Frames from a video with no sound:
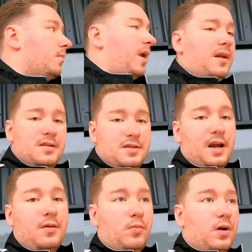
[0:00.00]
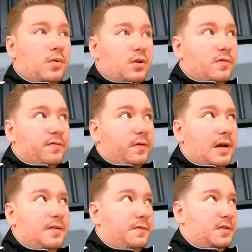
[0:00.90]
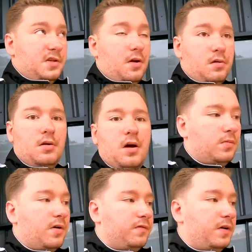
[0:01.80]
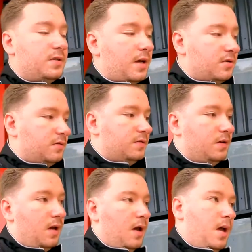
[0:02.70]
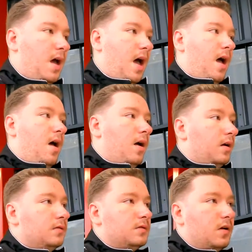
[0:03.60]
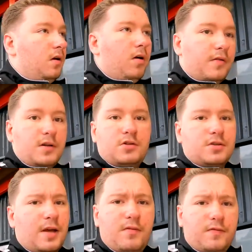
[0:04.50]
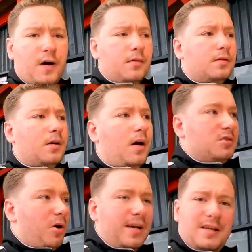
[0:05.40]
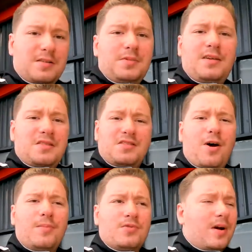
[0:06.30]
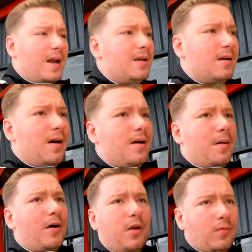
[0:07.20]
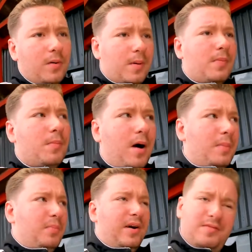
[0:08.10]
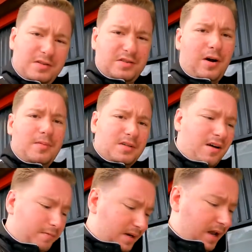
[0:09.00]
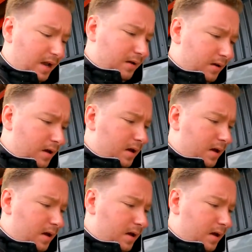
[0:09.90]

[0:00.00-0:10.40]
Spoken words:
Plan is today we're doing 3 for 2, so we've got 3 sessions, and a lot of it is just having fun, try and get some decent times really. I don't remember my previous times that I've been here